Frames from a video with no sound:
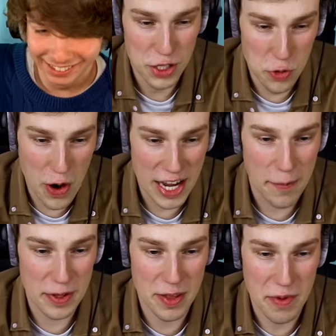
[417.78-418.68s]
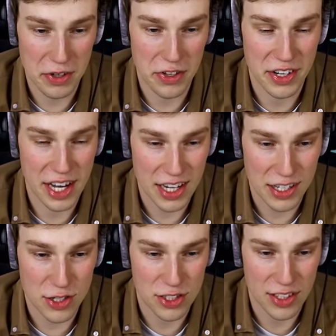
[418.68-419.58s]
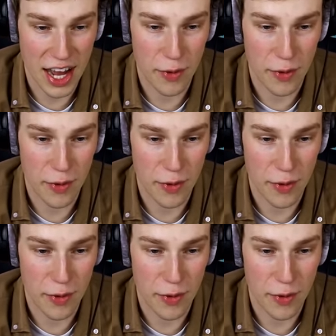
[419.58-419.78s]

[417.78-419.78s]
You wake up in the middle of the night and you see that.